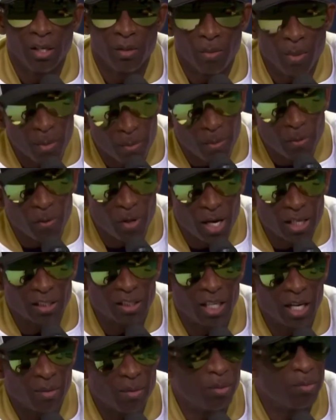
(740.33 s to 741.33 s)
Remember when I
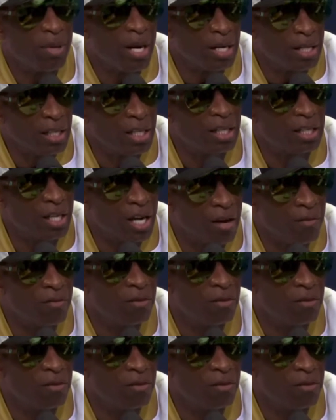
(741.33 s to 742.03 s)
said I'm about to get